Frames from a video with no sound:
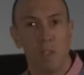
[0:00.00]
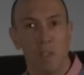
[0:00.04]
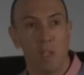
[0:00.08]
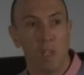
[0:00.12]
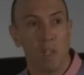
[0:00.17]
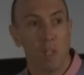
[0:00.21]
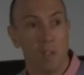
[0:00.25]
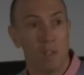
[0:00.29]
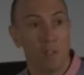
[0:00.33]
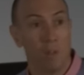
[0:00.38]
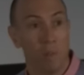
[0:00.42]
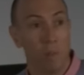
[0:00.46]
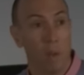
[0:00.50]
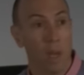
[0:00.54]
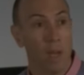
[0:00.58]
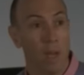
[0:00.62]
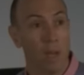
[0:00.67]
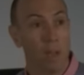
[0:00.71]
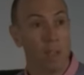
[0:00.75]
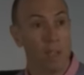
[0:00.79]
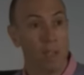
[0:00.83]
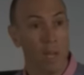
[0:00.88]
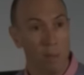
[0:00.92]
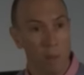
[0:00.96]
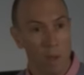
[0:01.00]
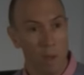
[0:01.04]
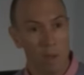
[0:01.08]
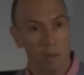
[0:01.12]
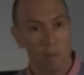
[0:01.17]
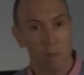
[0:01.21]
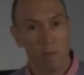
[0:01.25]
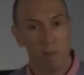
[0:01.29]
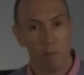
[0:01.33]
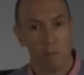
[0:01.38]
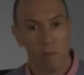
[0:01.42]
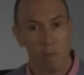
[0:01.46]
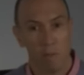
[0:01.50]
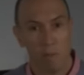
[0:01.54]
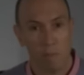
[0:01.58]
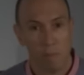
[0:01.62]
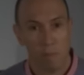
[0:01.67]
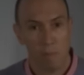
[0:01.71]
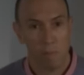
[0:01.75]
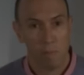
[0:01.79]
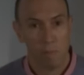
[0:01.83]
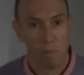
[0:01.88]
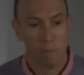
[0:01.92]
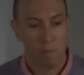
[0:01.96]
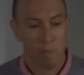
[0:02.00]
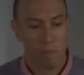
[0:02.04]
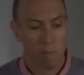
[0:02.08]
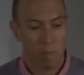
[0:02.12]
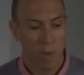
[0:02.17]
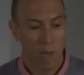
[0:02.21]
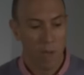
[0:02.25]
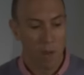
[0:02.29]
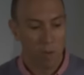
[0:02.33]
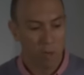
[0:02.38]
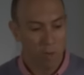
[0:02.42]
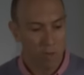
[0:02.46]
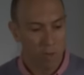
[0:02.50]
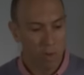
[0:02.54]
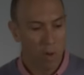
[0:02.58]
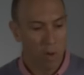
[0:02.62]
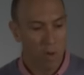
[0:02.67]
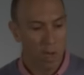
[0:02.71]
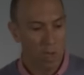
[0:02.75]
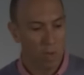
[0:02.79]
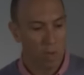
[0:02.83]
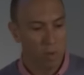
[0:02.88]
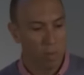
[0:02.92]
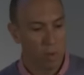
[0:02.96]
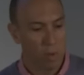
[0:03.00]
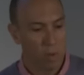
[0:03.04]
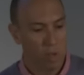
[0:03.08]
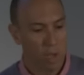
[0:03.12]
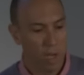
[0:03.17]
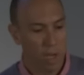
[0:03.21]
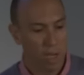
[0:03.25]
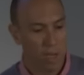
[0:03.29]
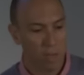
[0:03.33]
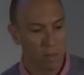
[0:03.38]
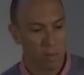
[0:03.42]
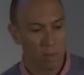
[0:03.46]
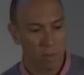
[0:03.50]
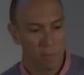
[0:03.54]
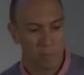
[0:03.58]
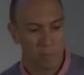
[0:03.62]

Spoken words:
to tell us about damage and true need to protect.